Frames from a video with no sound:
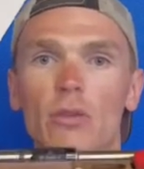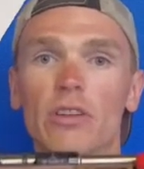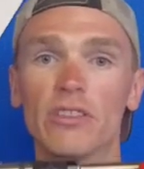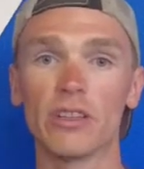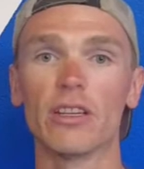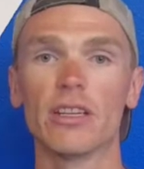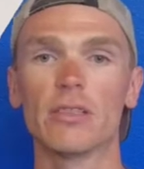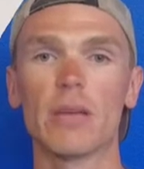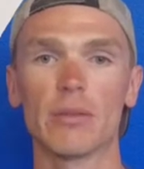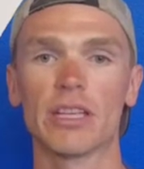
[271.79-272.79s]
We still need
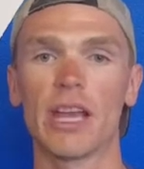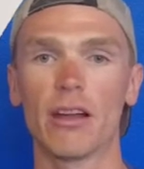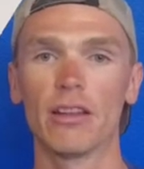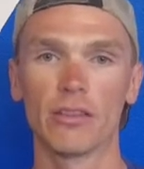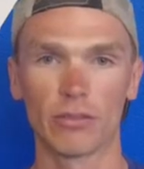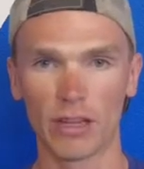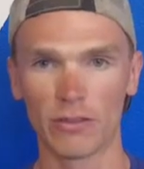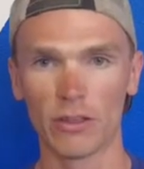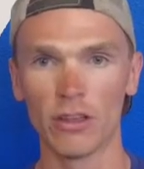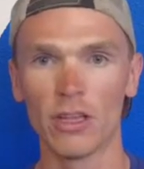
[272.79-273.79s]
to be able to carry this
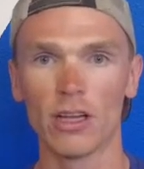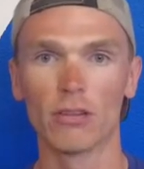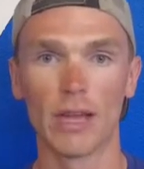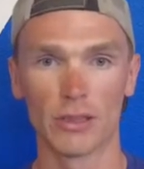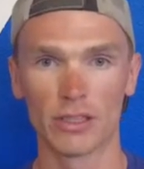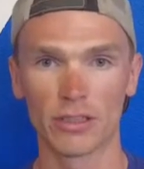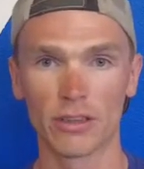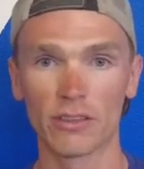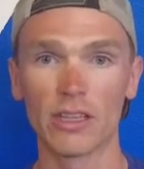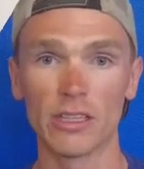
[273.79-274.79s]
rifle around the
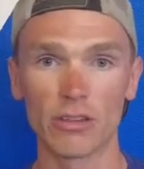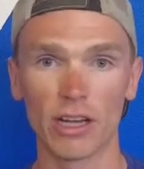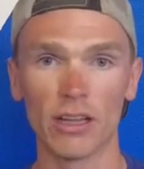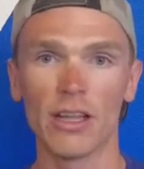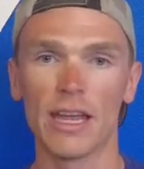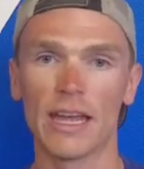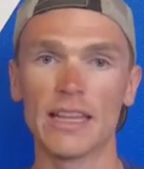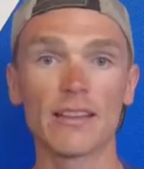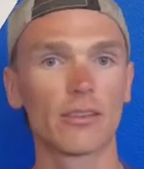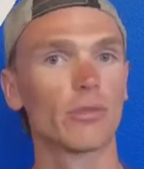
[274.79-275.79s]
ski trail. And
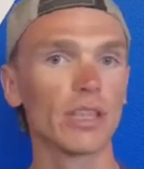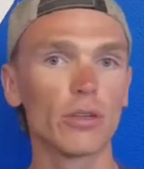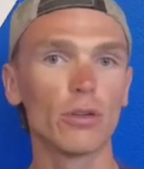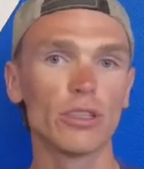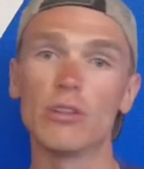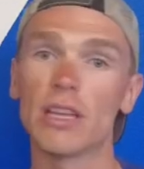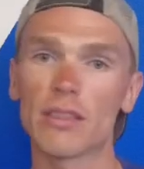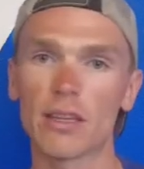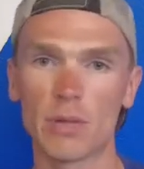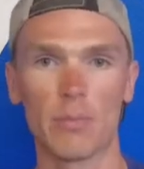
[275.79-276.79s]
that's the really cool and unique
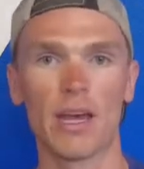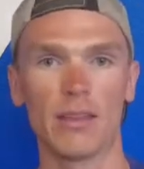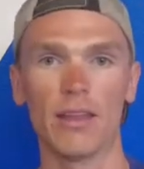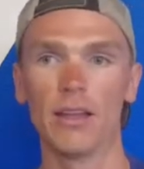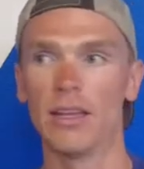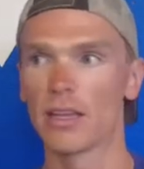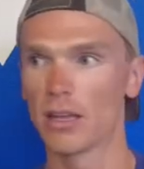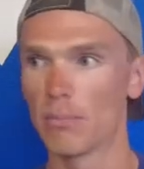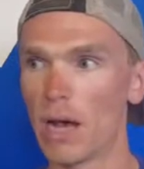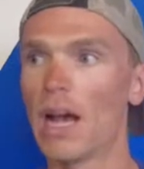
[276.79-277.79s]
thing about biathlon. It
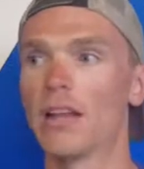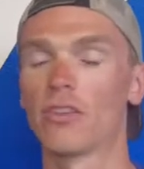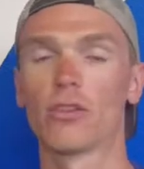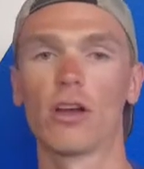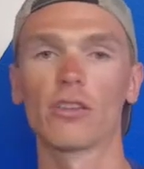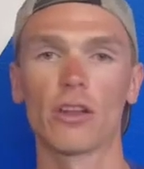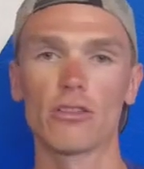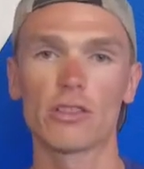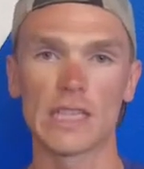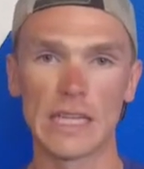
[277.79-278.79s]
combines
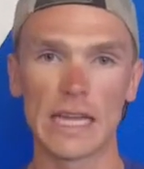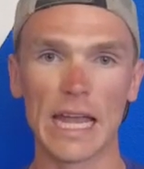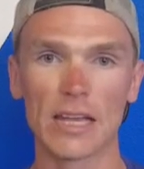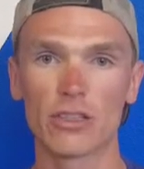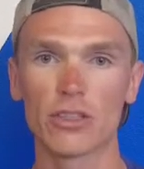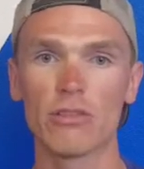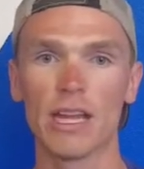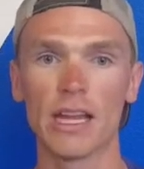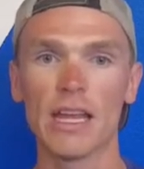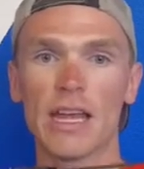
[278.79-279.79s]
cross-country skiing and
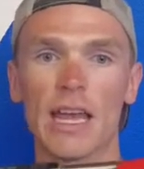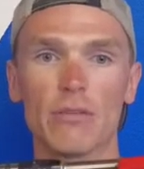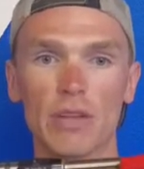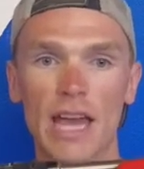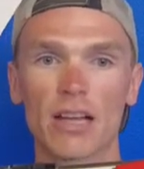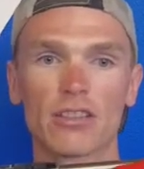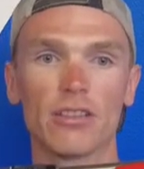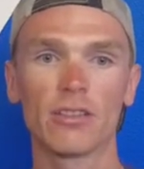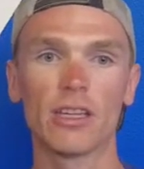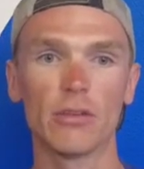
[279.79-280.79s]
shooting, and we actually
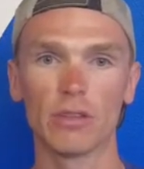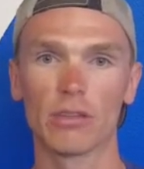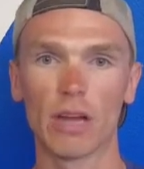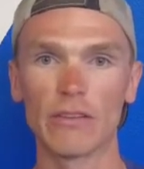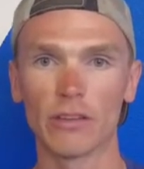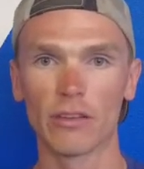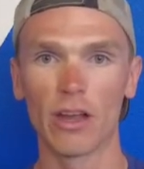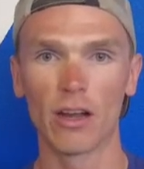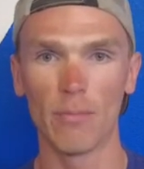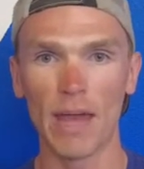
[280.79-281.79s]
ski with the rifles
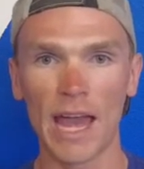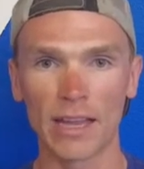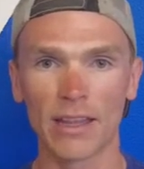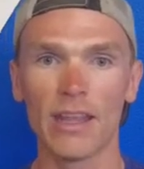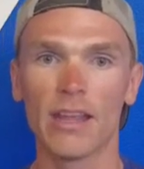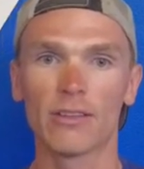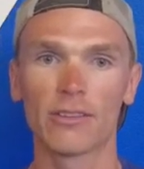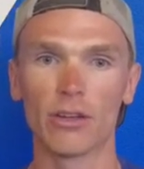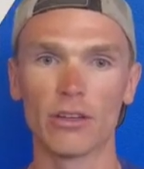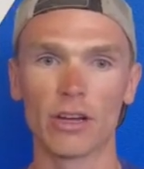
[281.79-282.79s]
on our back.
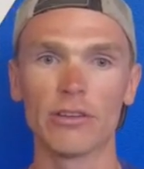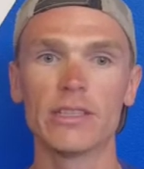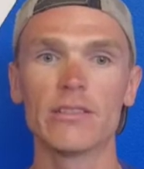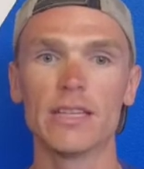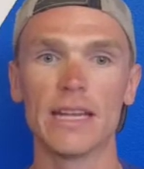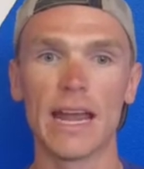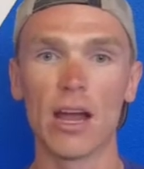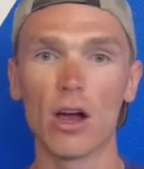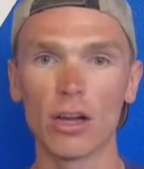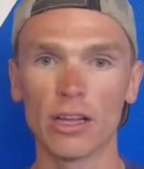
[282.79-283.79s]
So you're going to need a
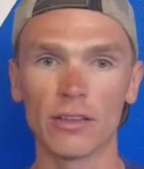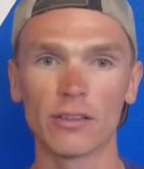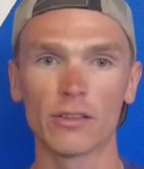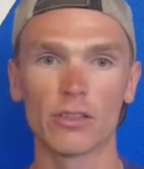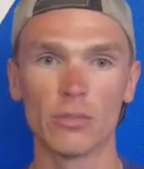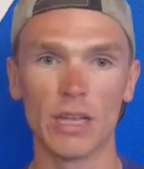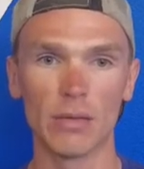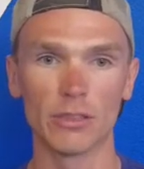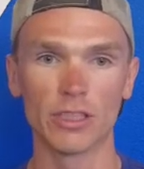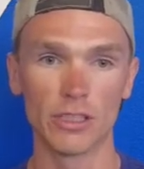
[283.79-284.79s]
harness to be
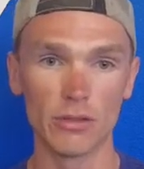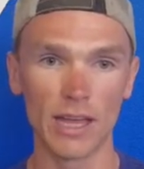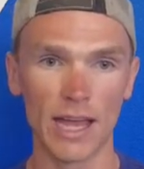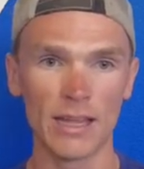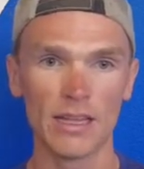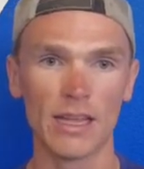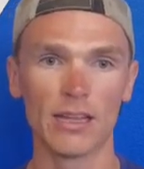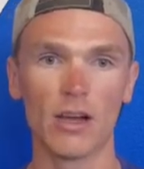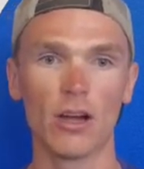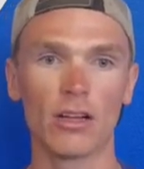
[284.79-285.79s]
able to do that.
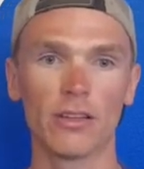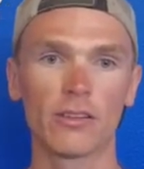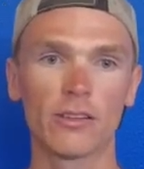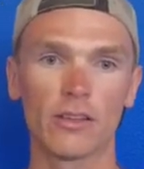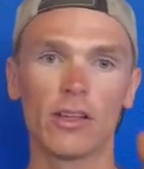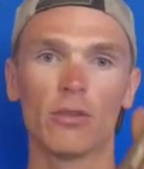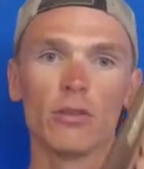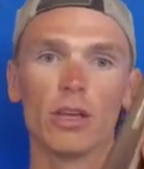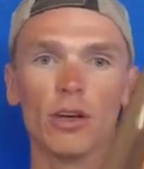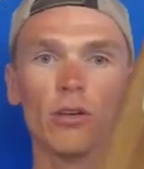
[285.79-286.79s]
And the harness
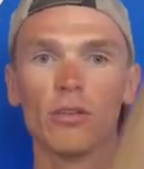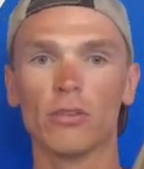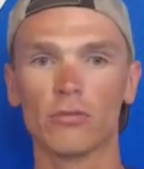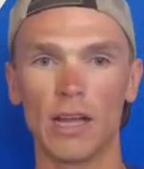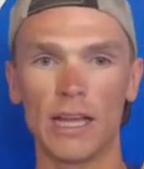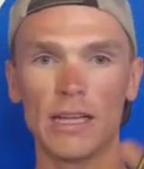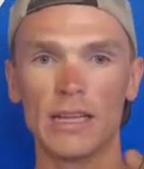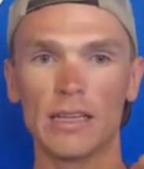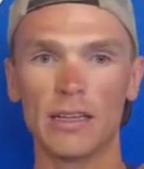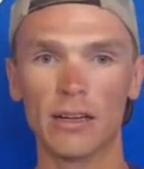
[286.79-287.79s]
will go right
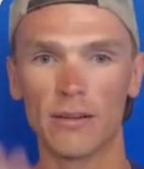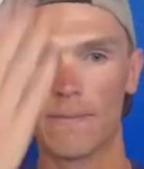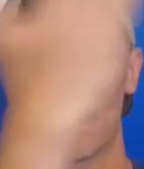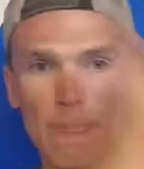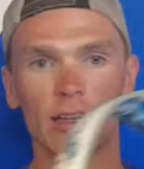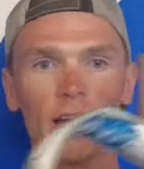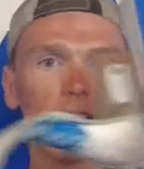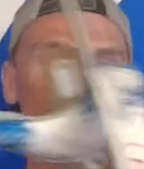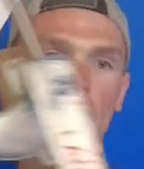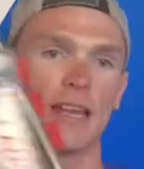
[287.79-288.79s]
here.
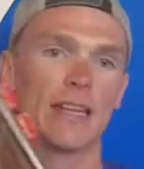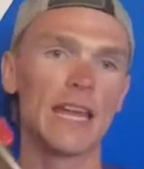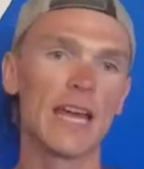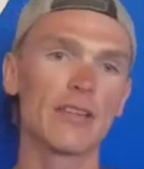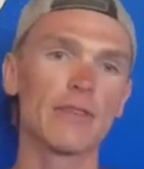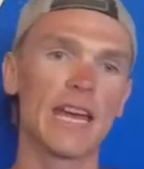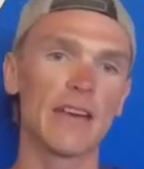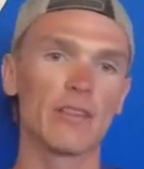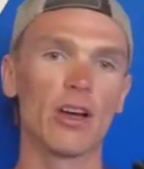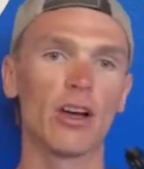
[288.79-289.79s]
All right, now that we
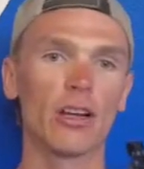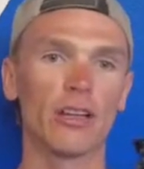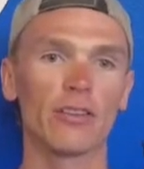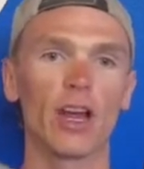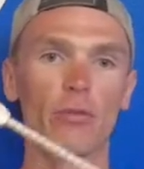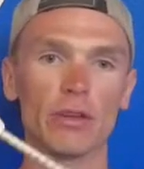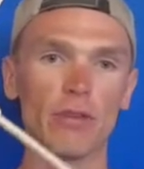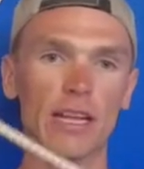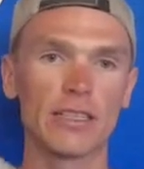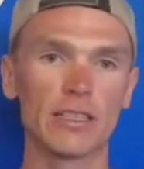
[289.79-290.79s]
have the harness, are we
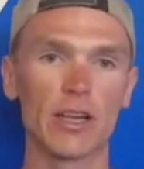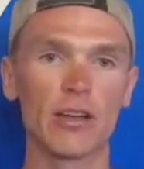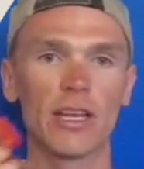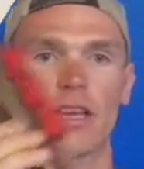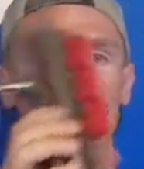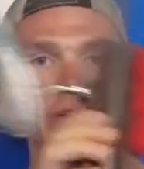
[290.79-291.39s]
ready to go yet?